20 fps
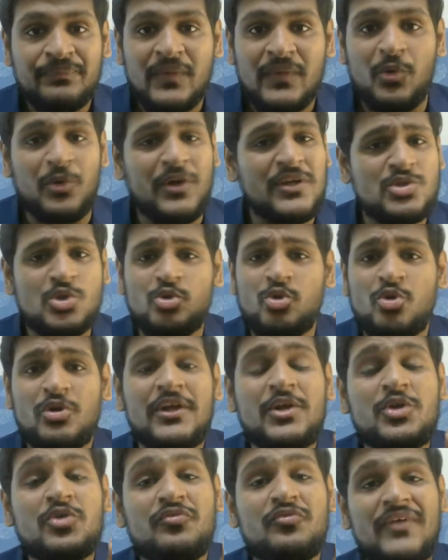okay so no
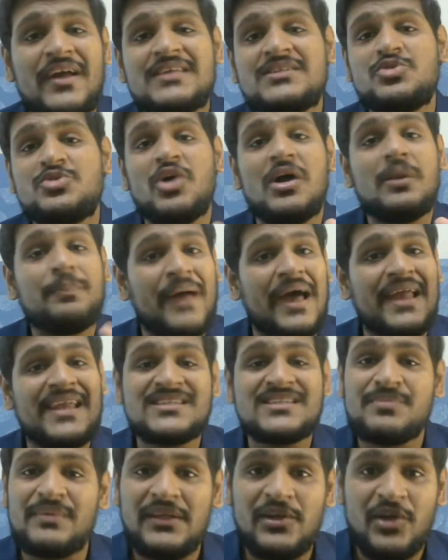need to waste your
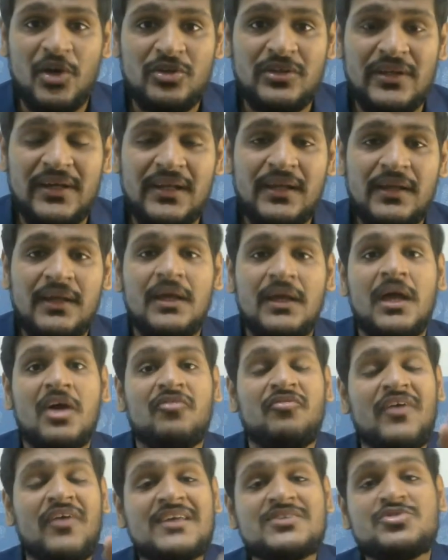parents money on there
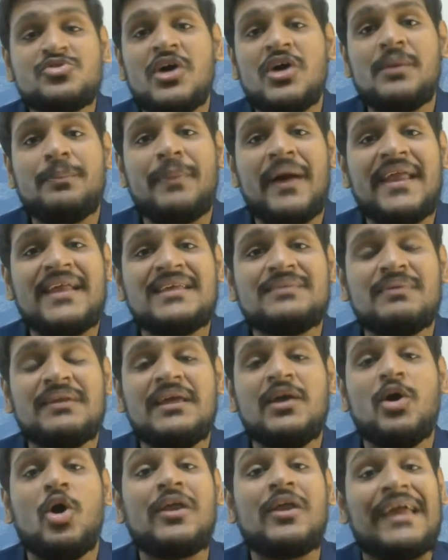waste your parents
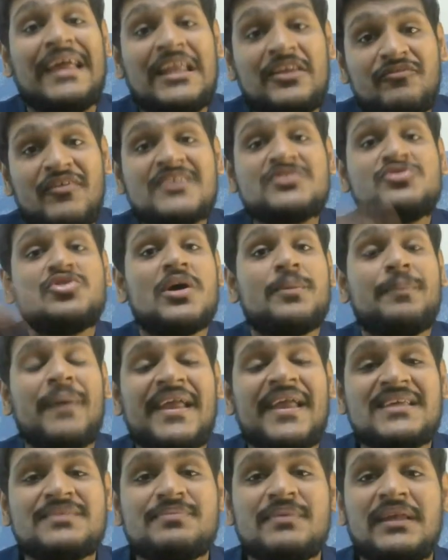money or invest your
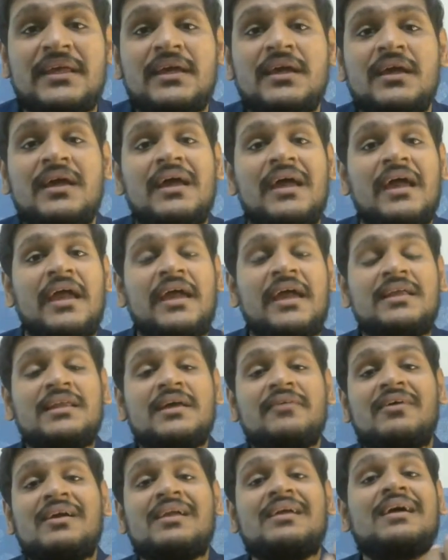parents money in
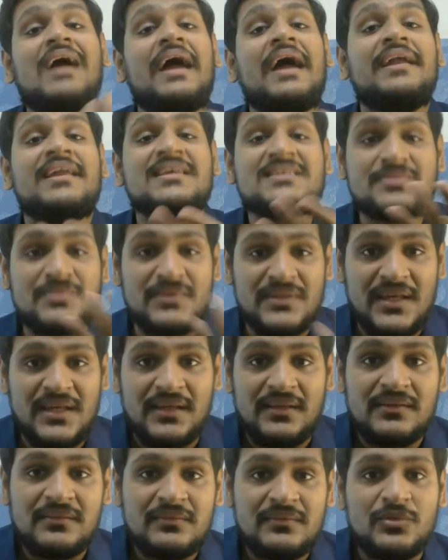our guidance thing
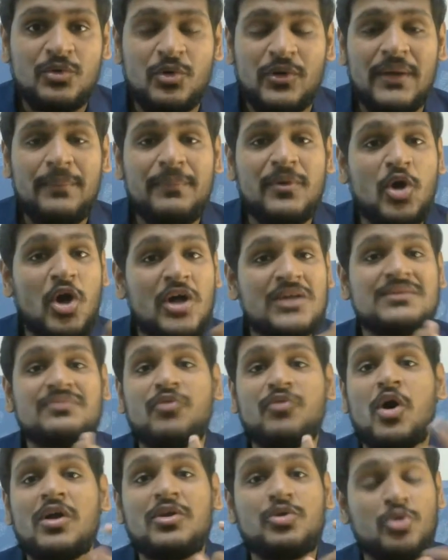okay because
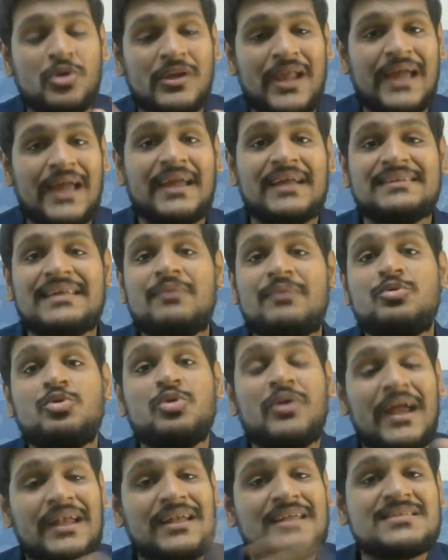for to crack exam to
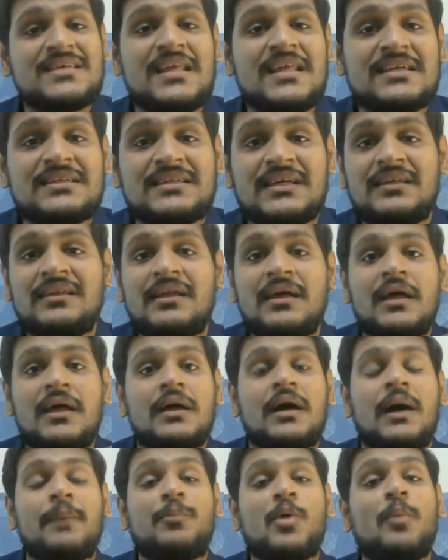get the selection
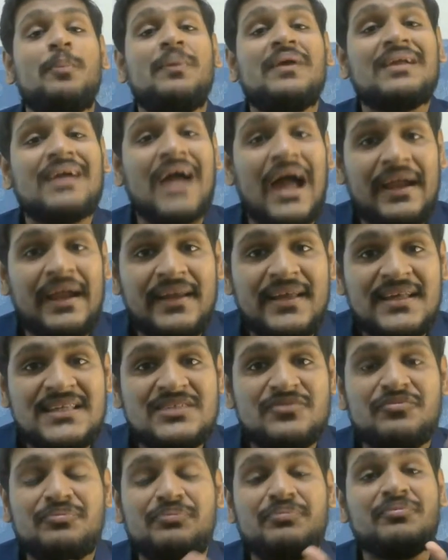a proper guidance
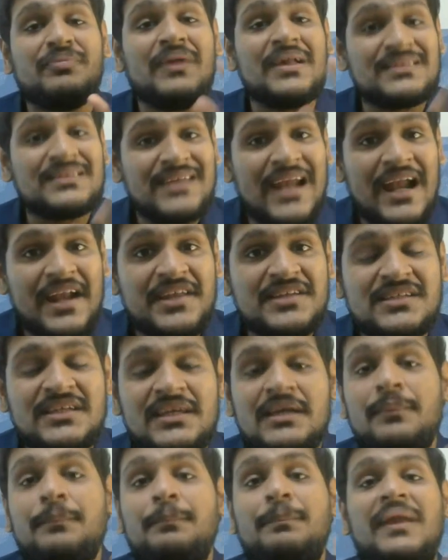plus strategy
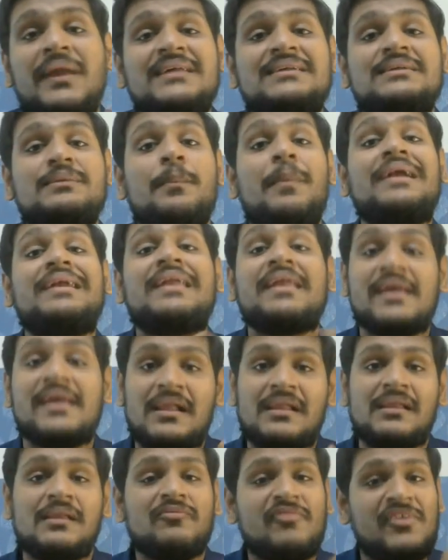plus
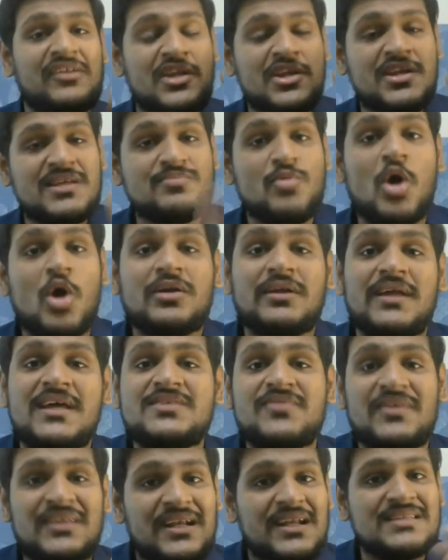material whether it is mock
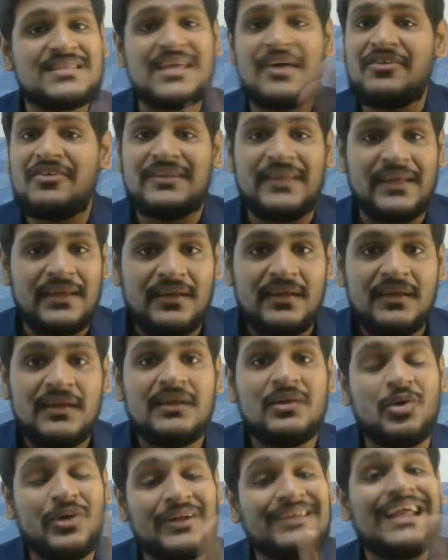test whether it is everything
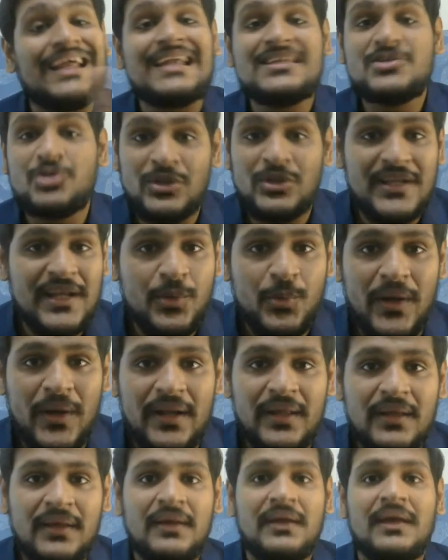okay that is only
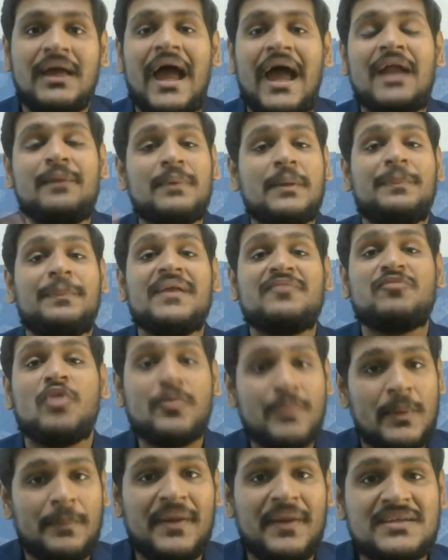required and prepare for
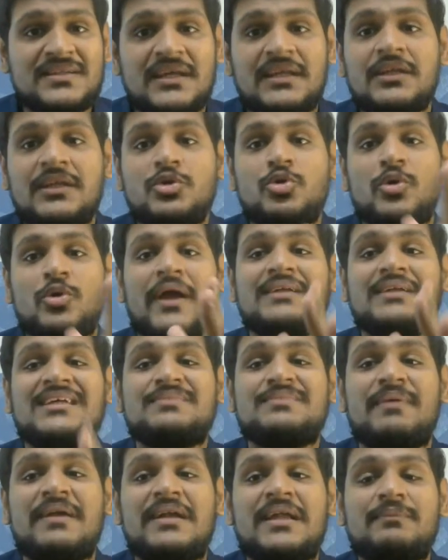preparation you can
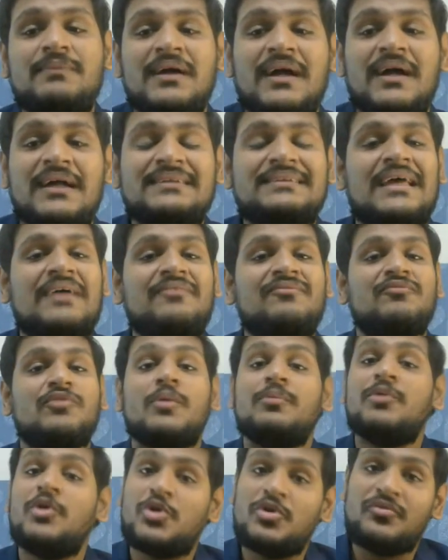just build up the concept
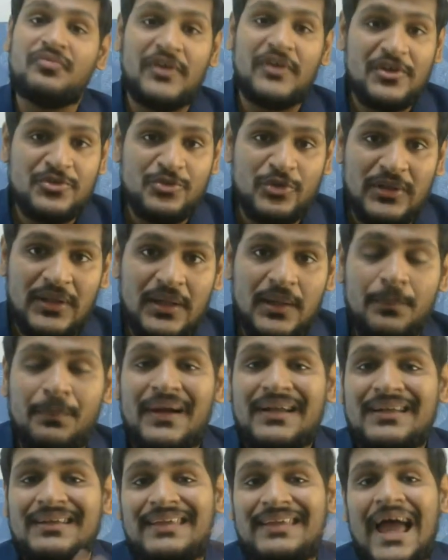from youtube videos only
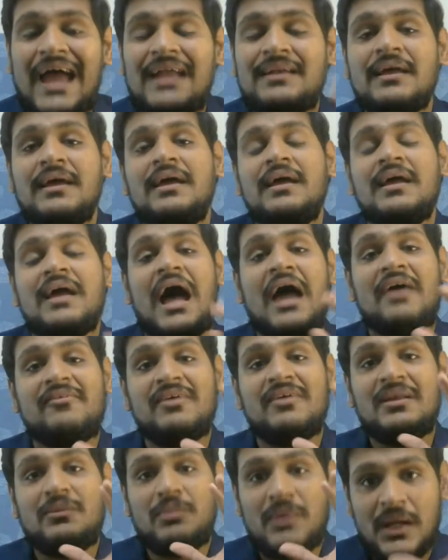but that I
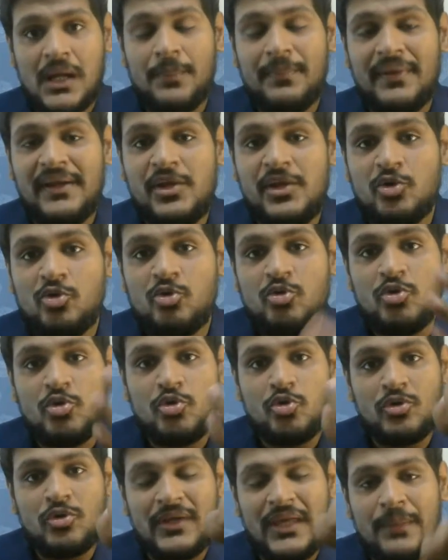will recommend you
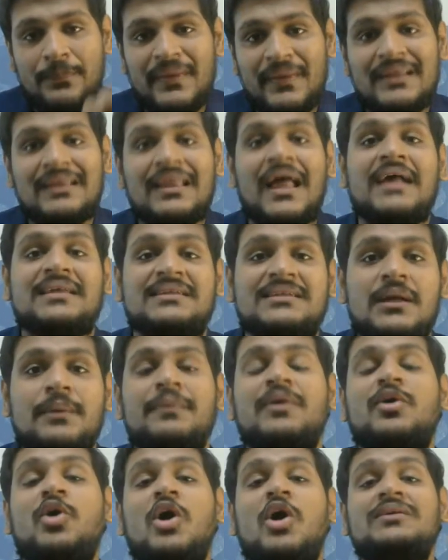to keep in last
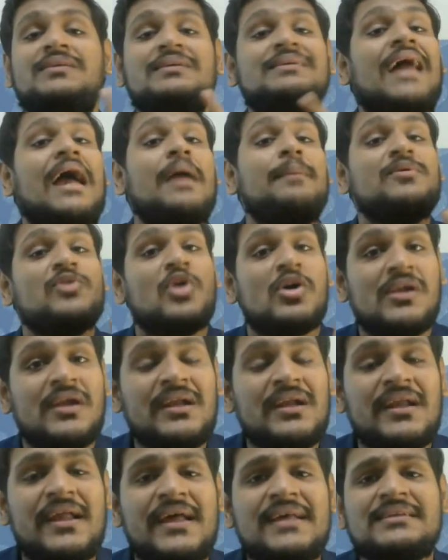because time is
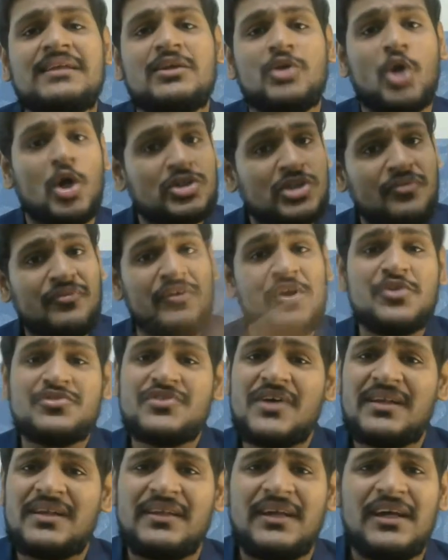already less. Lots of videos
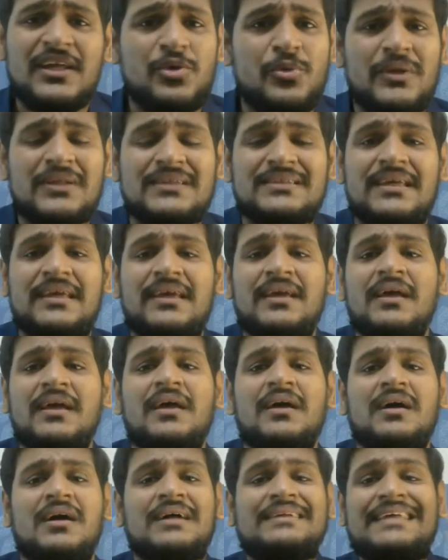are there. You will see
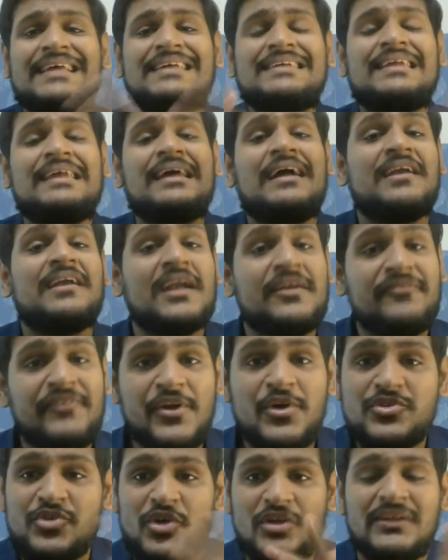uh, 60, 100
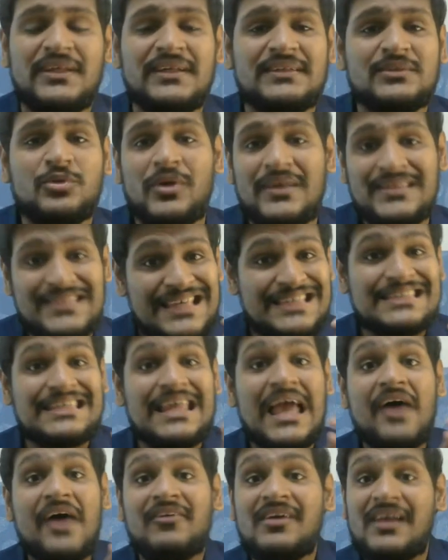videos on this. Okay,
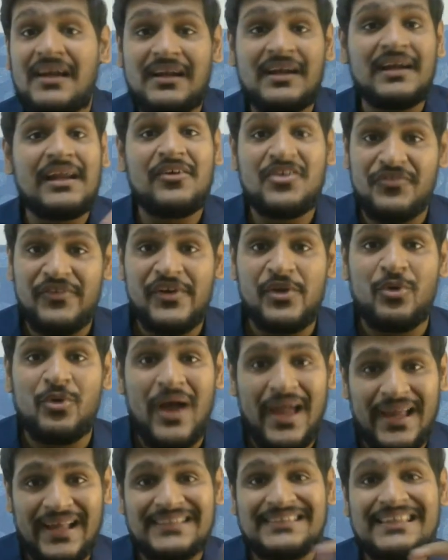60 hour, 100 hour video.
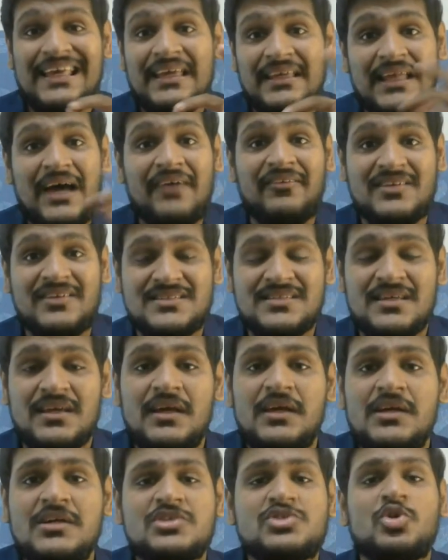I can say in hours.
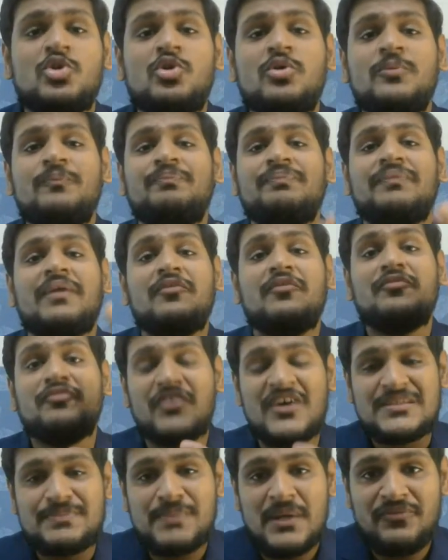So
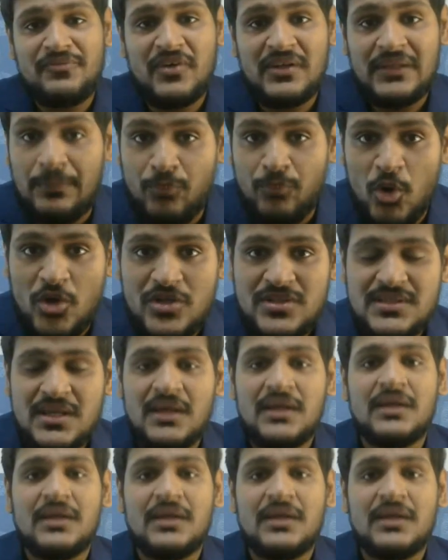first prefer the books.